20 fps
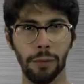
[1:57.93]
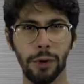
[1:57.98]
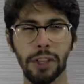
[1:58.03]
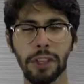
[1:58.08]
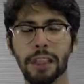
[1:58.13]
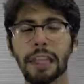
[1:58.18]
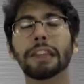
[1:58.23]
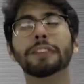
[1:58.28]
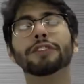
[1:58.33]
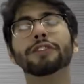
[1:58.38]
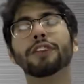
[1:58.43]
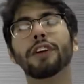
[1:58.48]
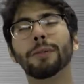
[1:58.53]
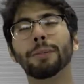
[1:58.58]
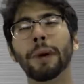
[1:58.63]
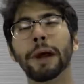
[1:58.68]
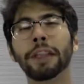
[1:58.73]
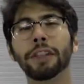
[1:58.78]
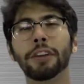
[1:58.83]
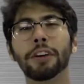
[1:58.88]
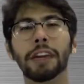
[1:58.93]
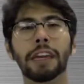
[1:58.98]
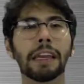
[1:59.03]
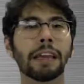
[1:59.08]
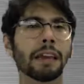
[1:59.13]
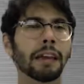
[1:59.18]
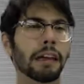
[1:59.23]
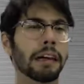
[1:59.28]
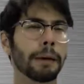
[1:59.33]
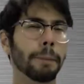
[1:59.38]
Well, let's start by
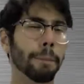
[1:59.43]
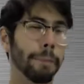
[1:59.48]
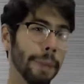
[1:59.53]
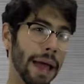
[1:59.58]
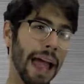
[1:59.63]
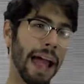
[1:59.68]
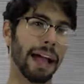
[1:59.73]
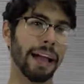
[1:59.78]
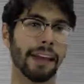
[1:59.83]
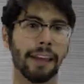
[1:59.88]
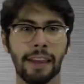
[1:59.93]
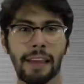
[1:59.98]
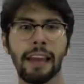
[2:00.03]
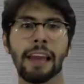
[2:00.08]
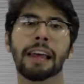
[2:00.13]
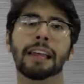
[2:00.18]
looking back.